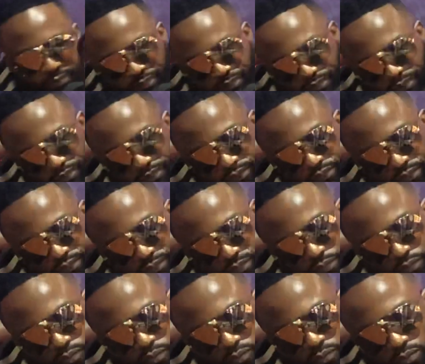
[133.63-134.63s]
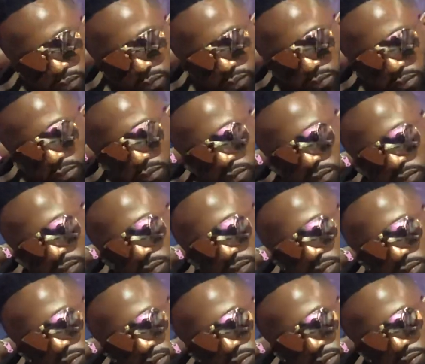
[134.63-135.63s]
What was the intention
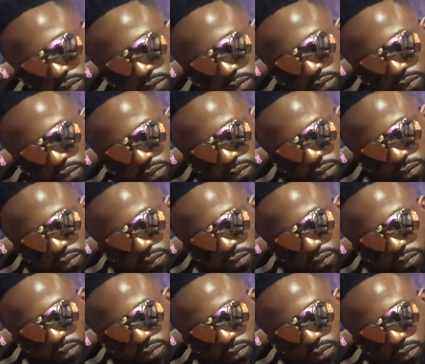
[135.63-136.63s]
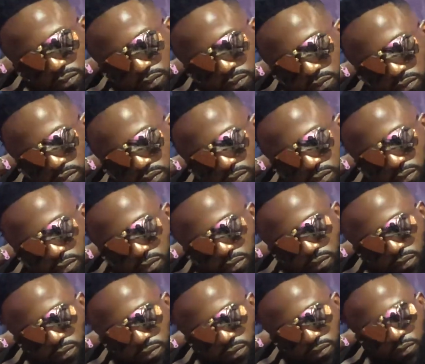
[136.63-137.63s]
now that things, it's over,
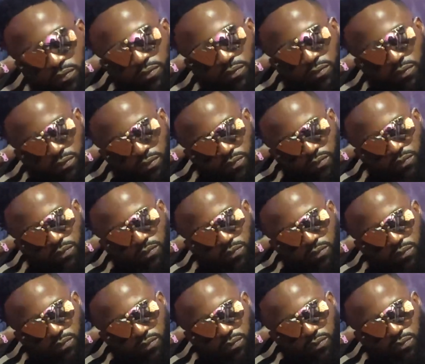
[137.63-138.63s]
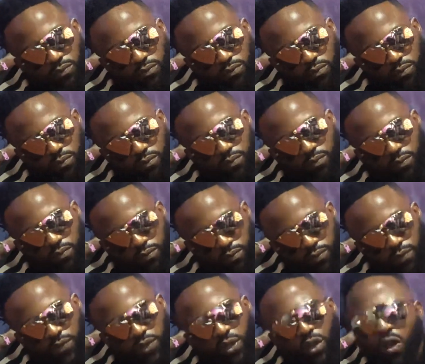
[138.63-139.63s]
though you still hold and respect her
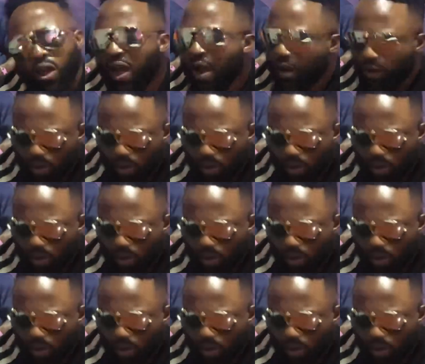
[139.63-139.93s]
in your heart?